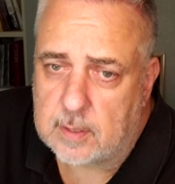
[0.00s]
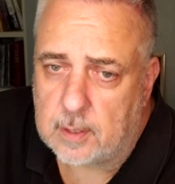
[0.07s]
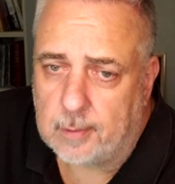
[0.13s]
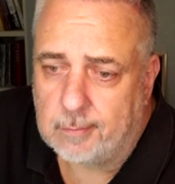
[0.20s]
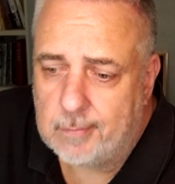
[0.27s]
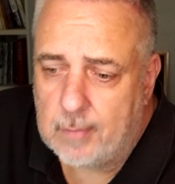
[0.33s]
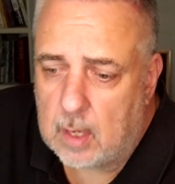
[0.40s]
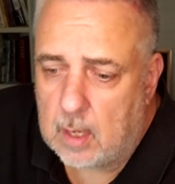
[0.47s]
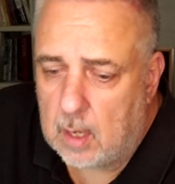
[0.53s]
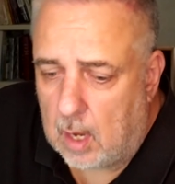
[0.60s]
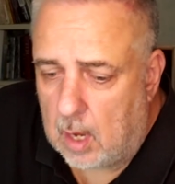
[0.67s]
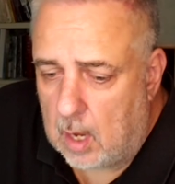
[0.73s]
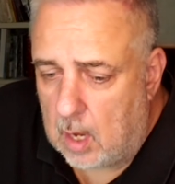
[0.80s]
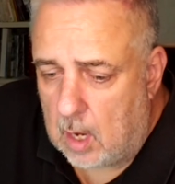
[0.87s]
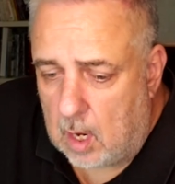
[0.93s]
So,
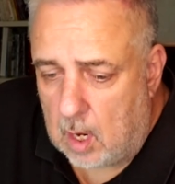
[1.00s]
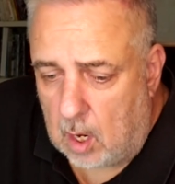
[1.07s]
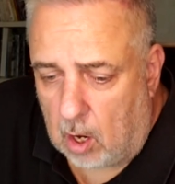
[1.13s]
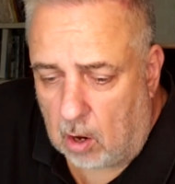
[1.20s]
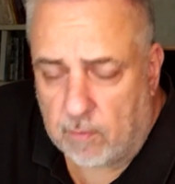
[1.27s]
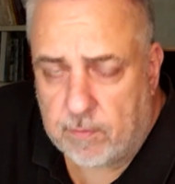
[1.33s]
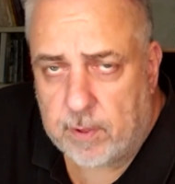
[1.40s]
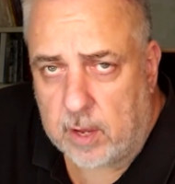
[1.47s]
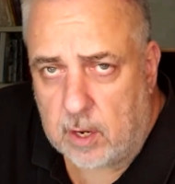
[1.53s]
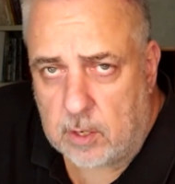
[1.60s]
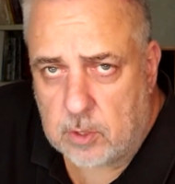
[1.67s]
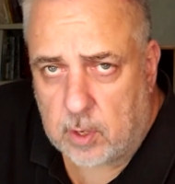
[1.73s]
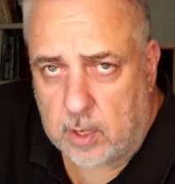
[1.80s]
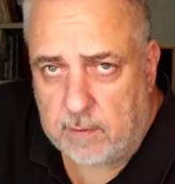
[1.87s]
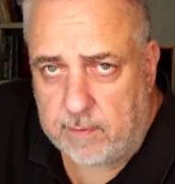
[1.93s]
hopefully, you
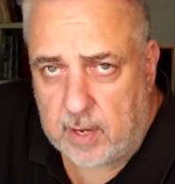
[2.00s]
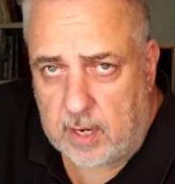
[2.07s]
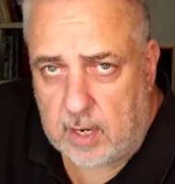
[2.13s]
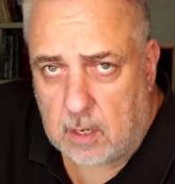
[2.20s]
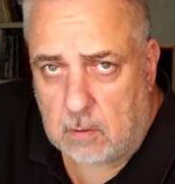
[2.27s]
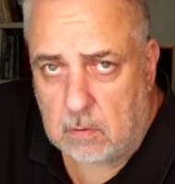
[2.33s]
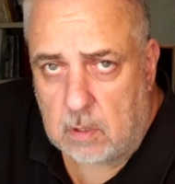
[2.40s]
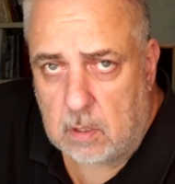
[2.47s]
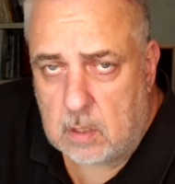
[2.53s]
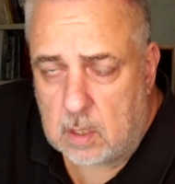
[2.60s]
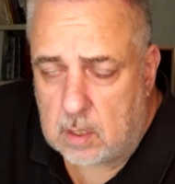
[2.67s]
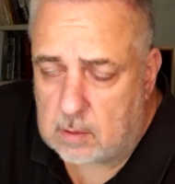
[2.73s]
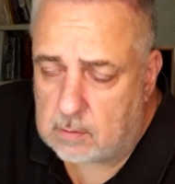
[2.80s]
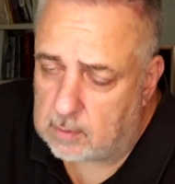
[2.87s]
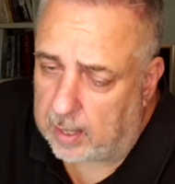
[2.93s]
enjoyed the video.
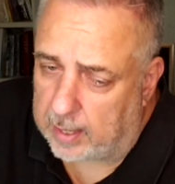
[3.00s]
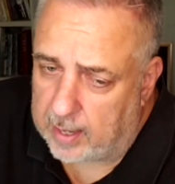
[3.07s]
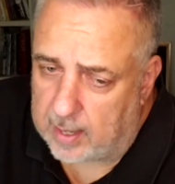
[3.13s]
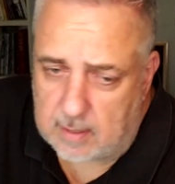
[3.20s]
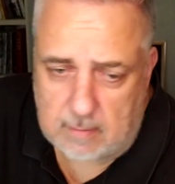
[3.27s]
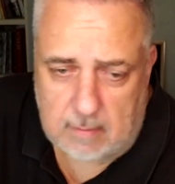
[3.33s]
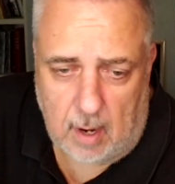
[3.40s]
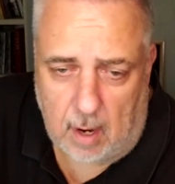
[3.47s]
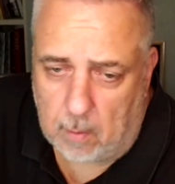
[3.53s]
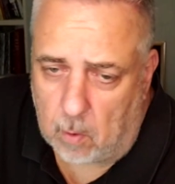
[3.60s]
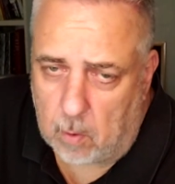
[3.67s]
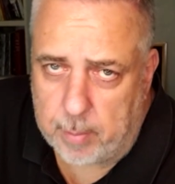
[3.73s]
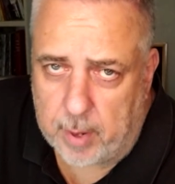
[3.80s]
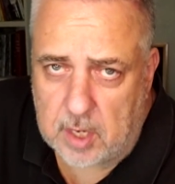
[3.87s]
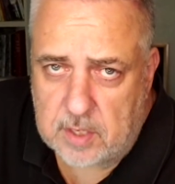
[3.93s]
I got a
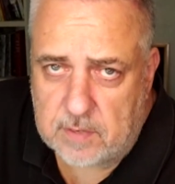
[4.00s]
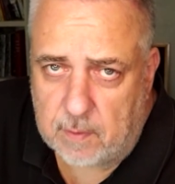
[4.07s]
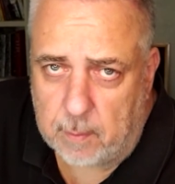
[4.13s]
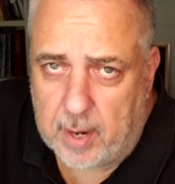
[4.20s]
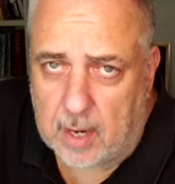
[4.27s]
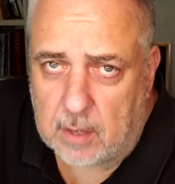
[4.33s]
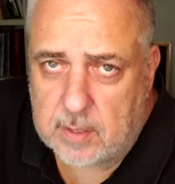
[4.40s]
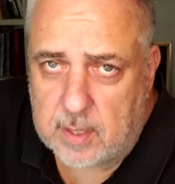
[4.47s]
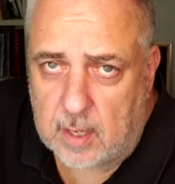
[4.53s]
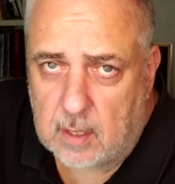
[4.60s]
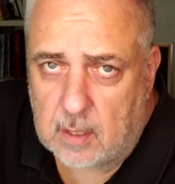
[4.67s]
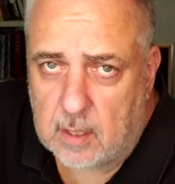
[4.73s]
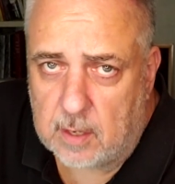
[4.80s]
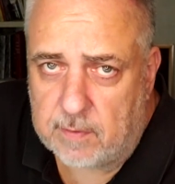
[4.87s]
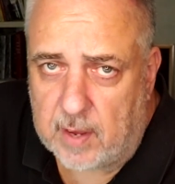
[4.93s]
whole bunch of them out
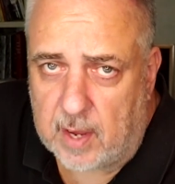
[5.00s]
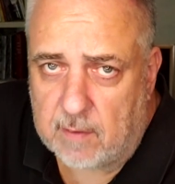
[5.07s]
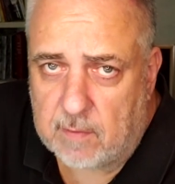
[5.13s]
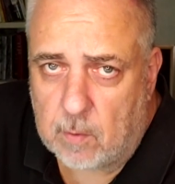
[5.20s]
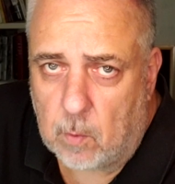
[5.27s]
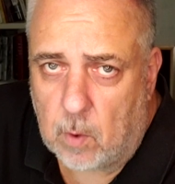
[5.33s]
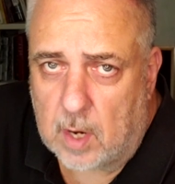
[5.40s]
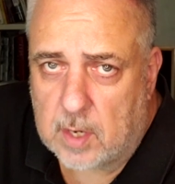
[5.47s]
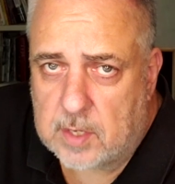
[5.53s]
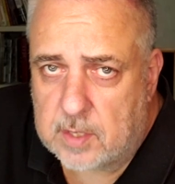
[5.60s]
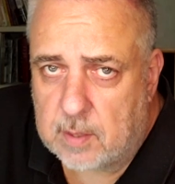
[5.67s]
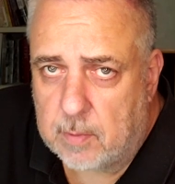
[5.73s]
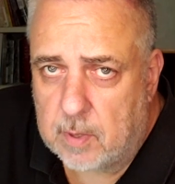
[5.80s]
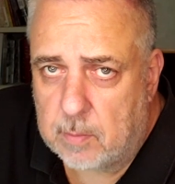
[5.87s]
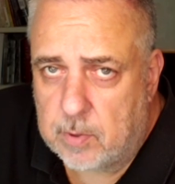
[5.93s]
there. If you haven't watched
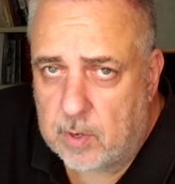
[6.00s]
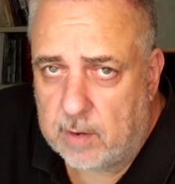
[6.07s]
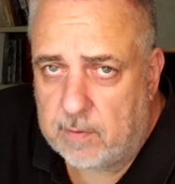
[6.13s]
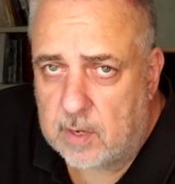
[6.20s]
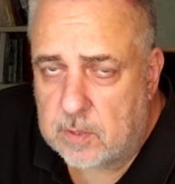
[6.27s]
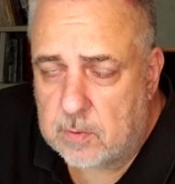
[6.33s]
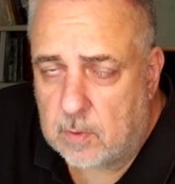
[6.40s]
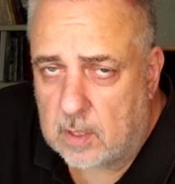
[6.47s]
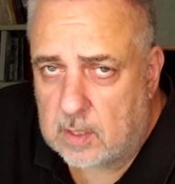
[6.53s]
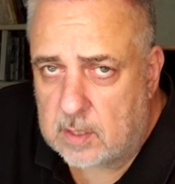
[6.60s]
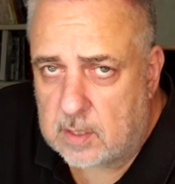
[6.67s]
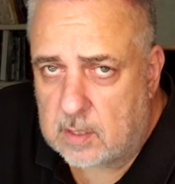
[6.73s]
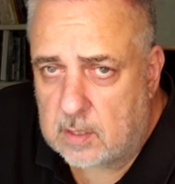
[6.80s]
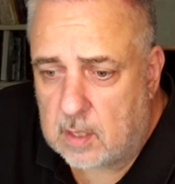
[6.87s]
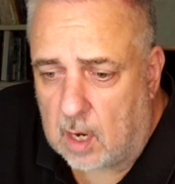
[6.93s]
some of the previous
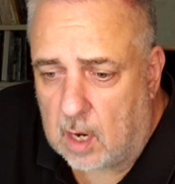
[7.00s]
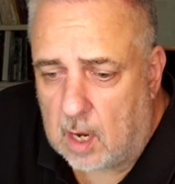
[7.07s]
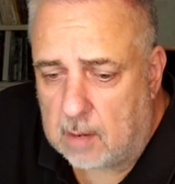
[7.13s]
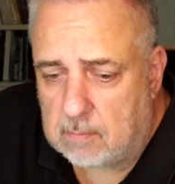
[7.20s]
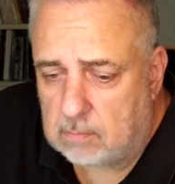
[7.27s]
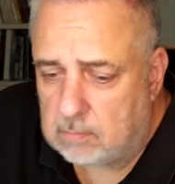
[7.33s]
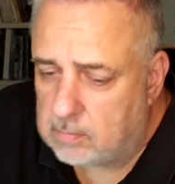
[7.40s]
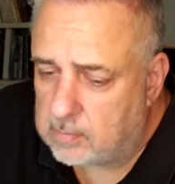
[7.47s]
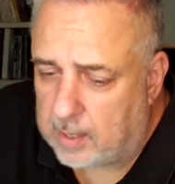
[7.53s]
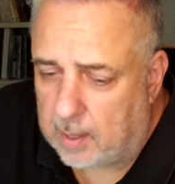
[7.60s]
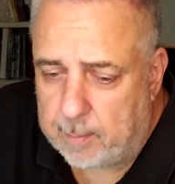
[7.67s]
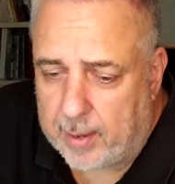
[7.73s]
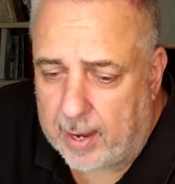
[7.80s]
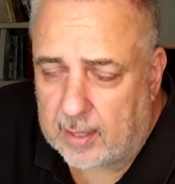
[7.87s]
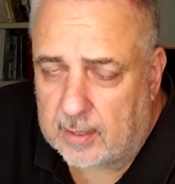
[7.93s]
ones, um,
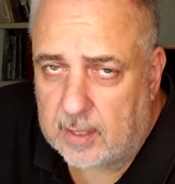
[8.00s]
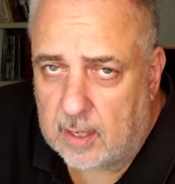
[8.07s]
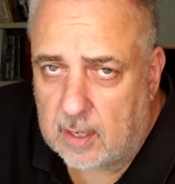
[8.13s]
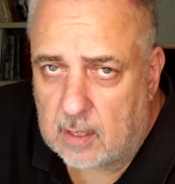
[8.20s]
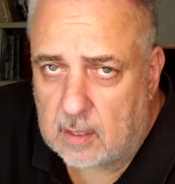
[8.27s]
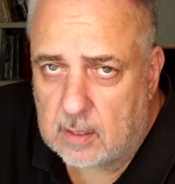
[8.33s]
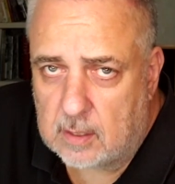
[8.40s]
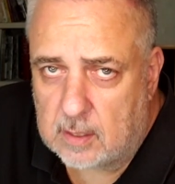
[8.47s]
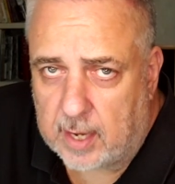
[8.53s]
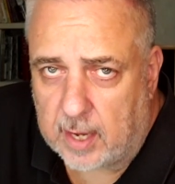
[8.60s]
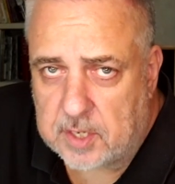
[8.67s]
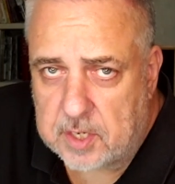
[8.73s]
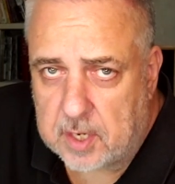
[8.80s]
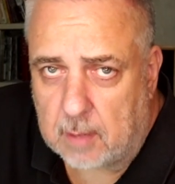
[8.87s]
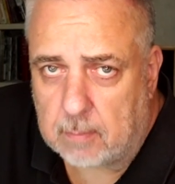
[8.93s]
get back there,
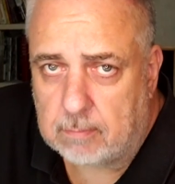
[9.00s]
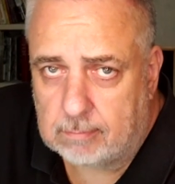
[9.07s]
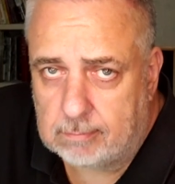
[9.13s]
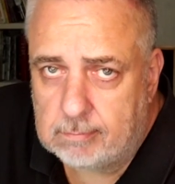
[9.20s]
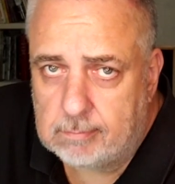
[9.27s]
catch up.